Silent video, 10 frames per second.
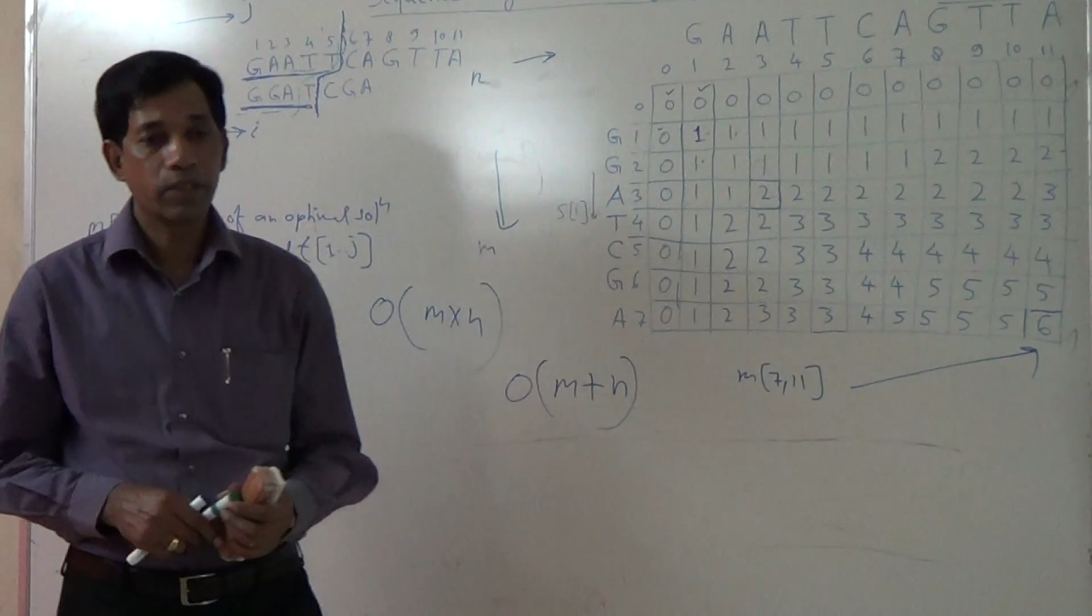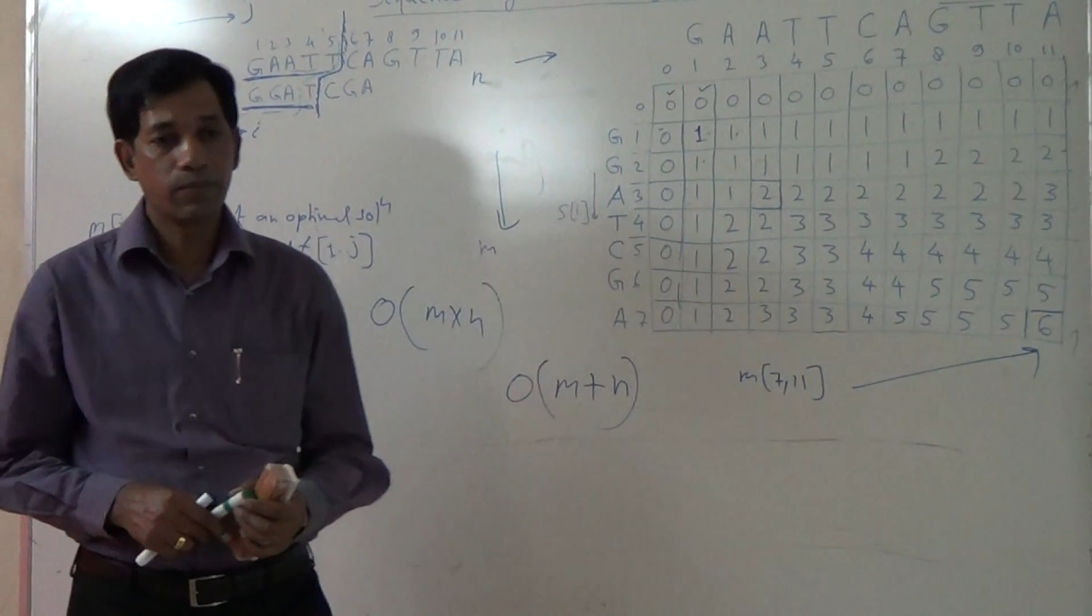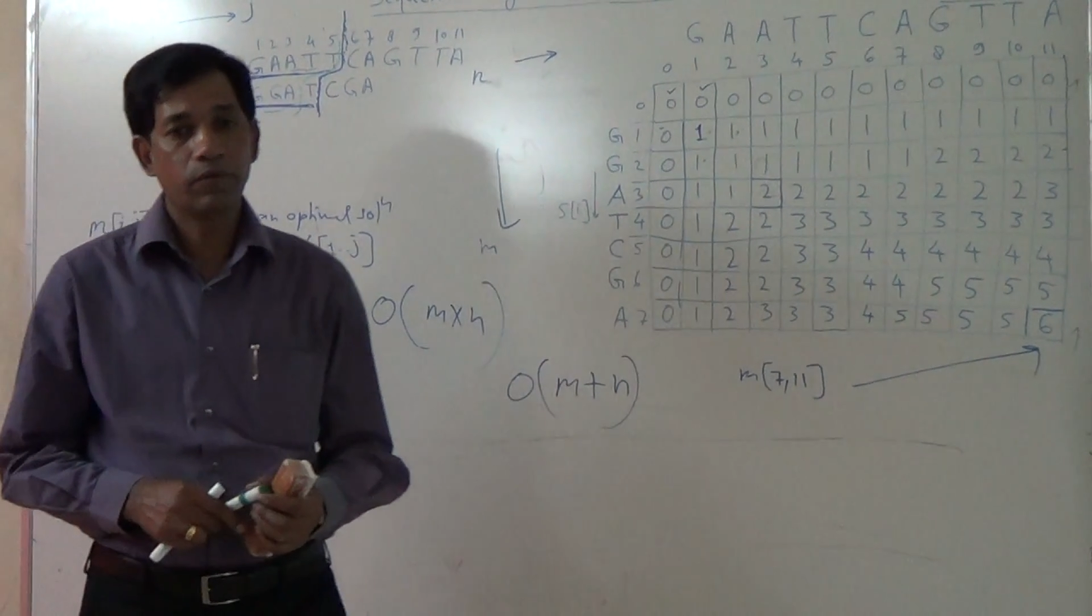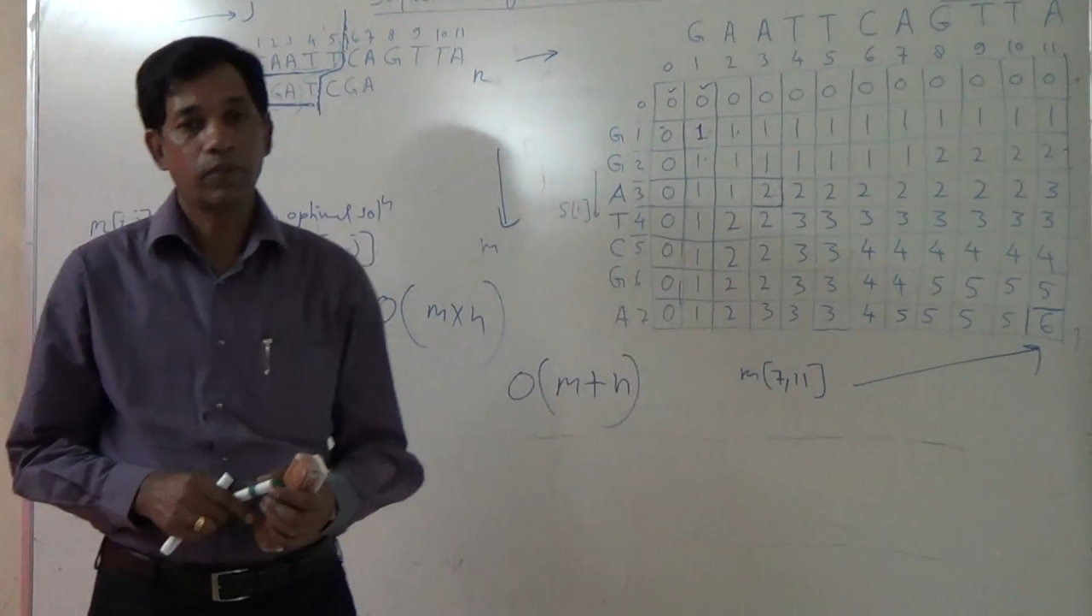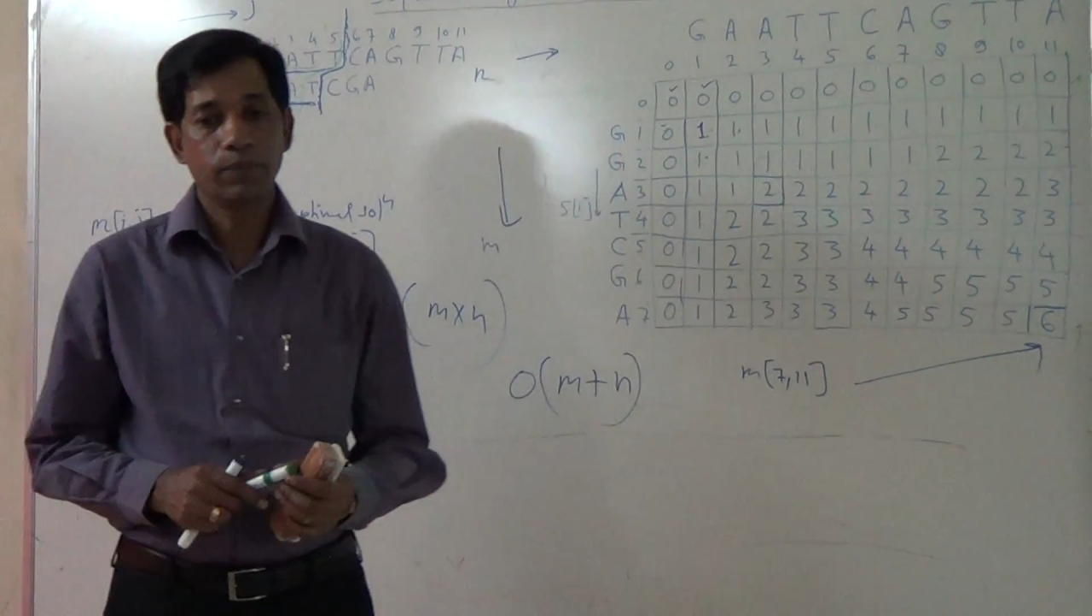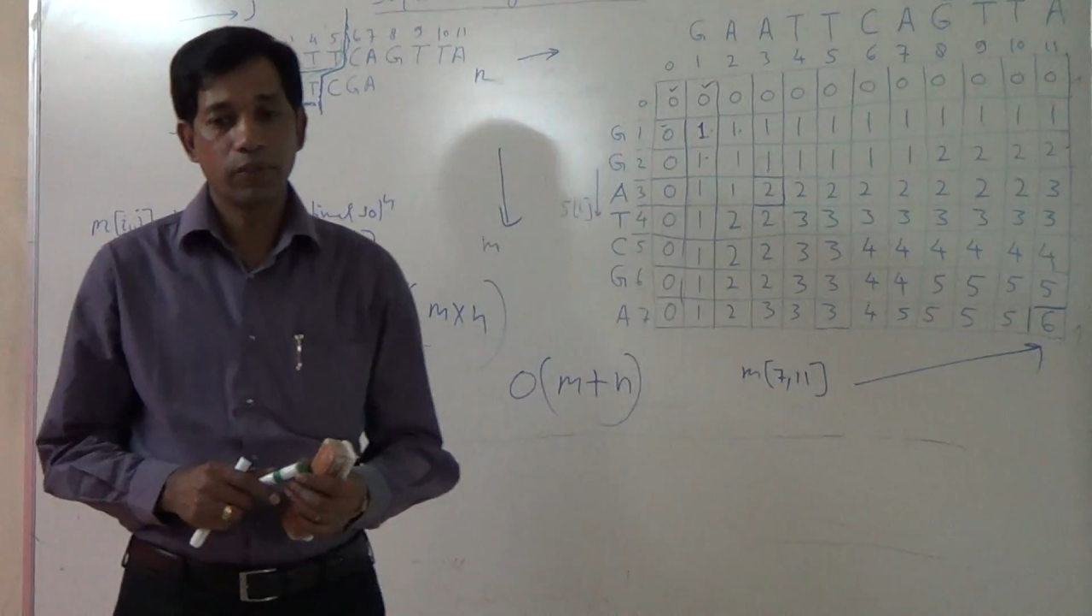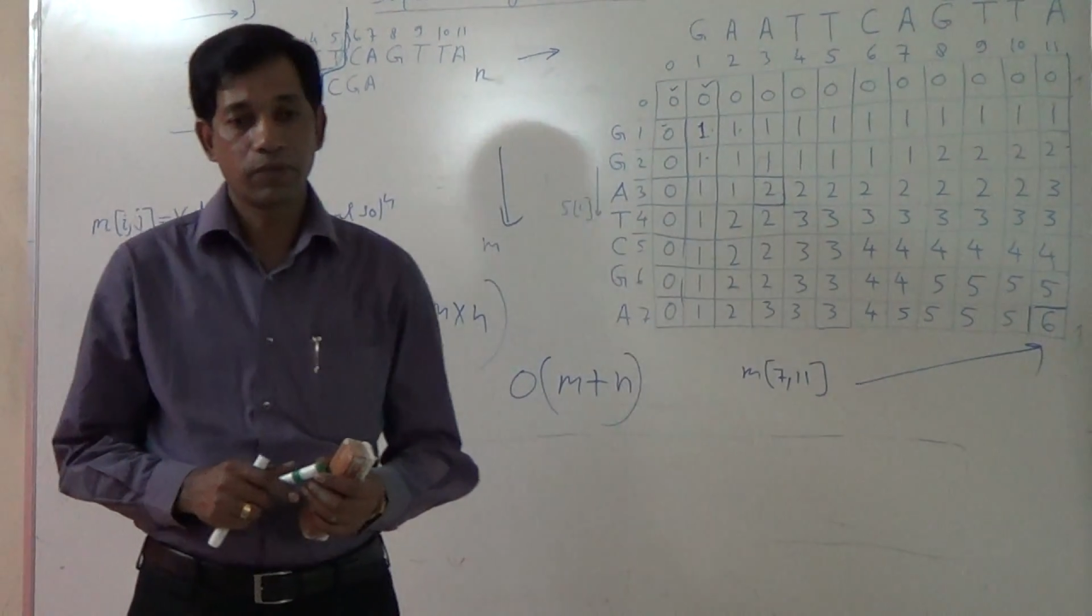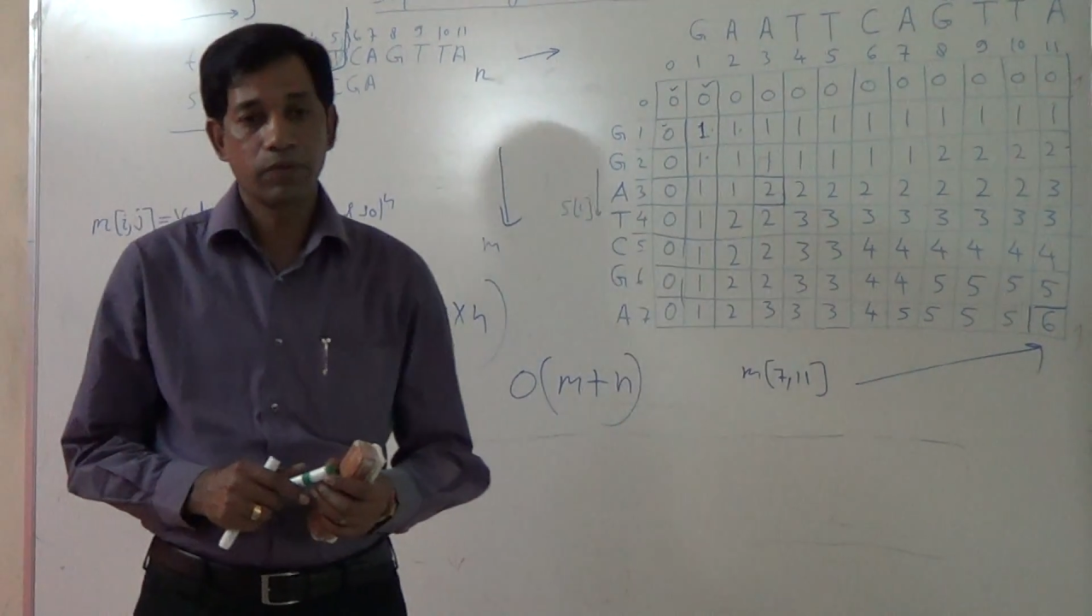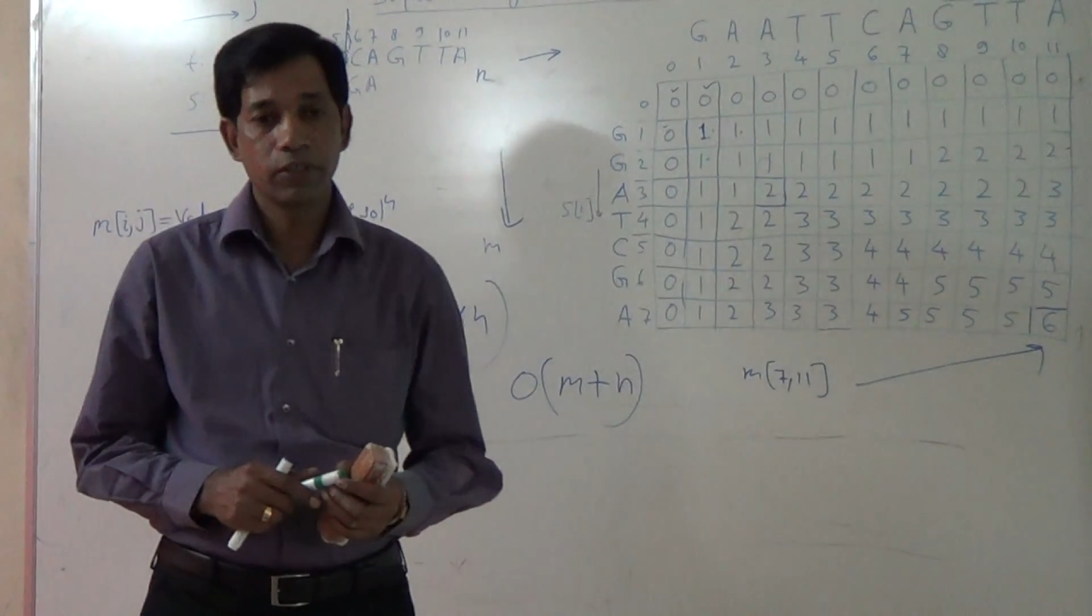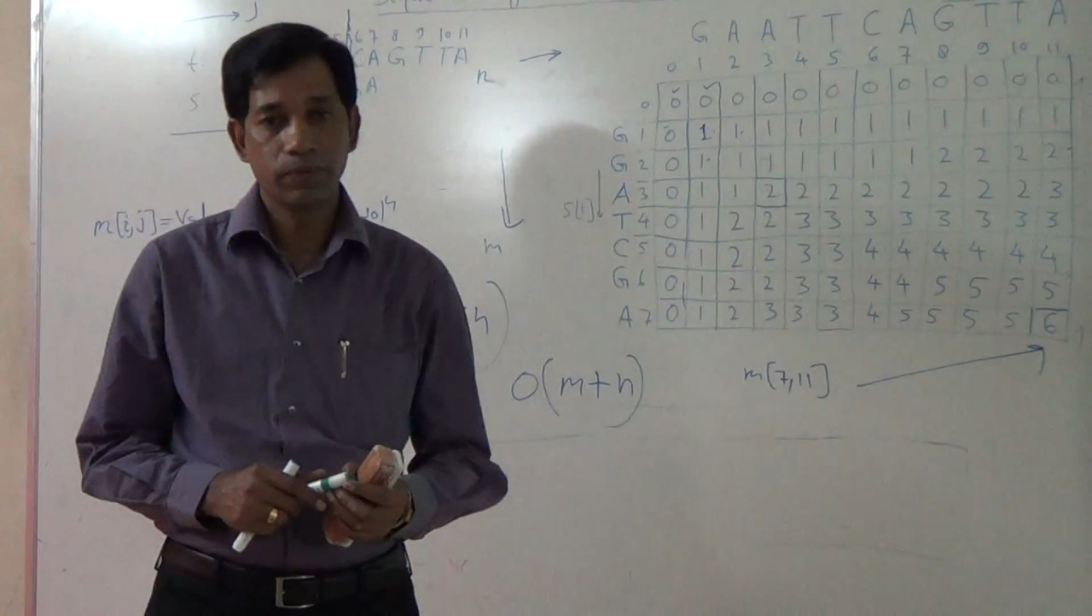amount of
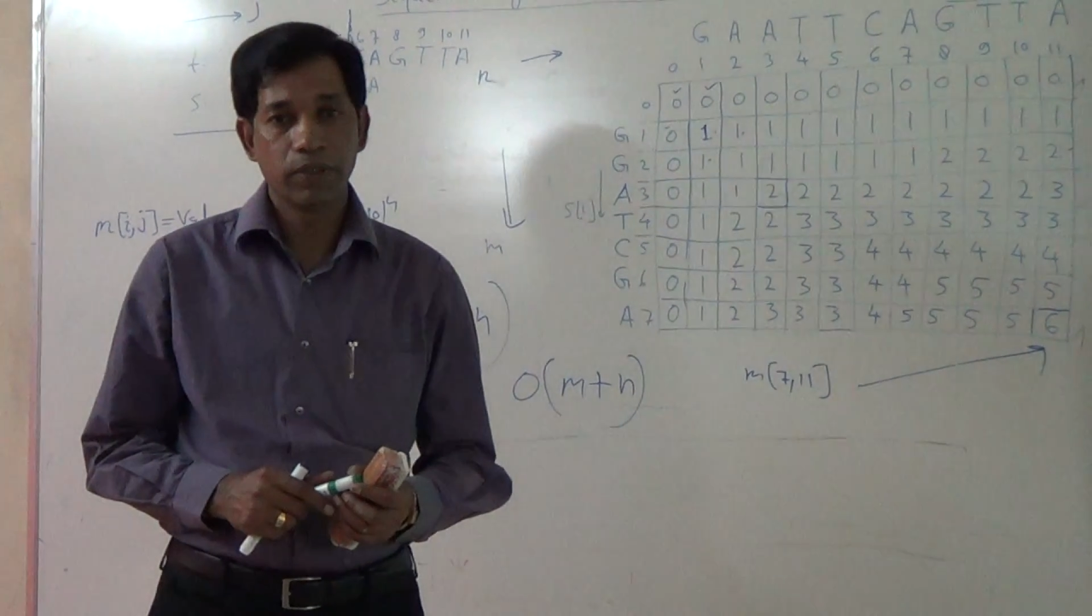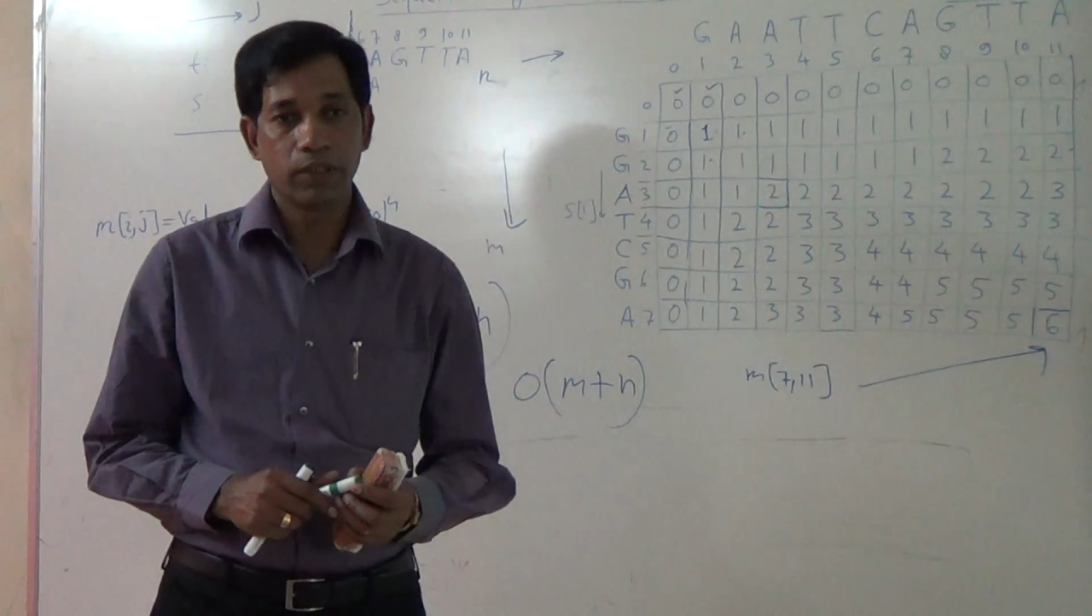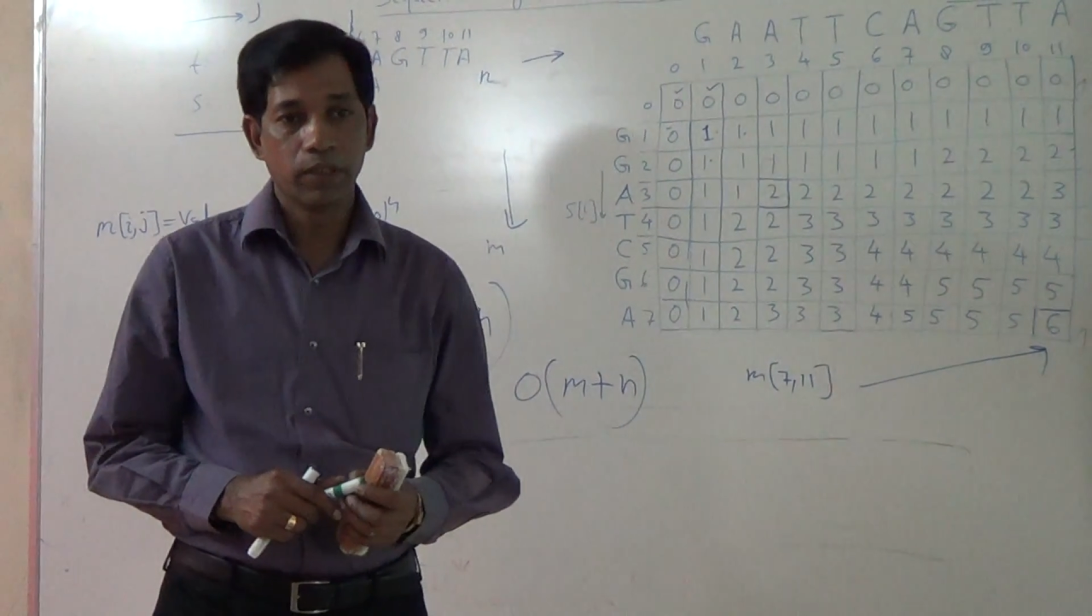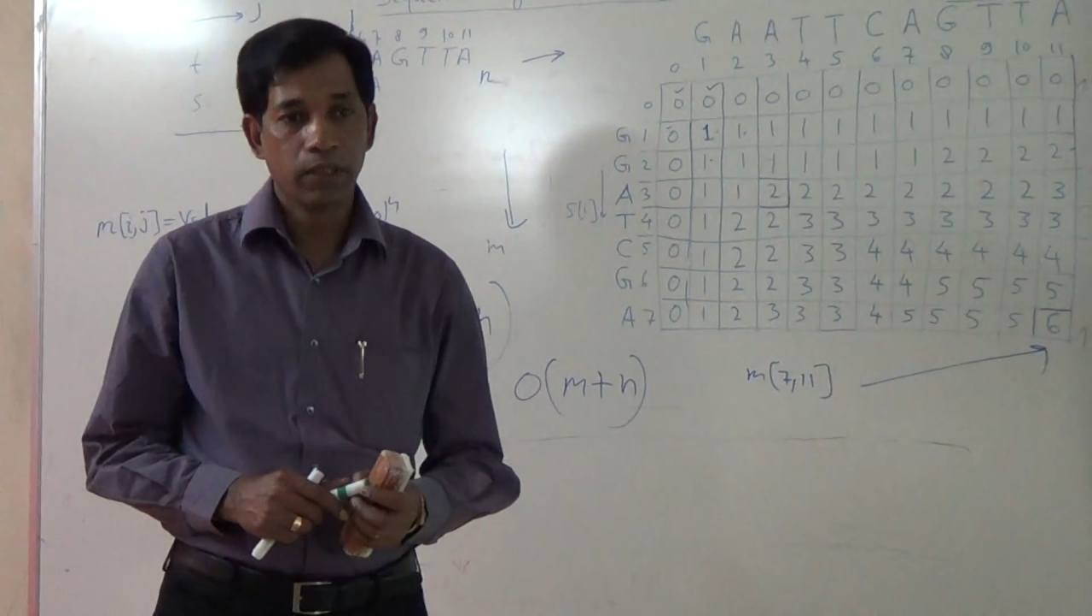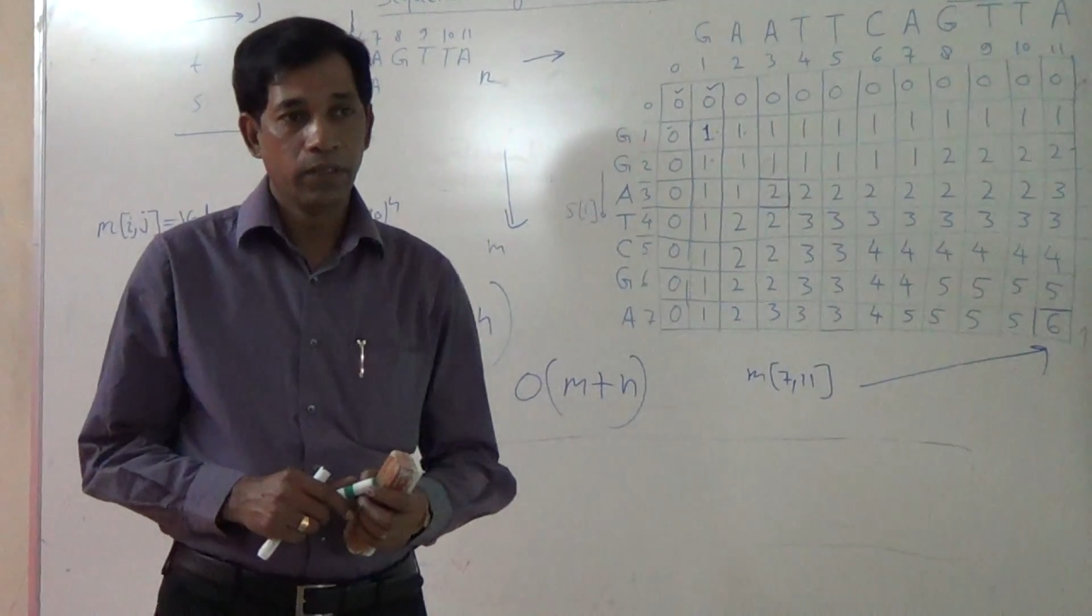storage we need,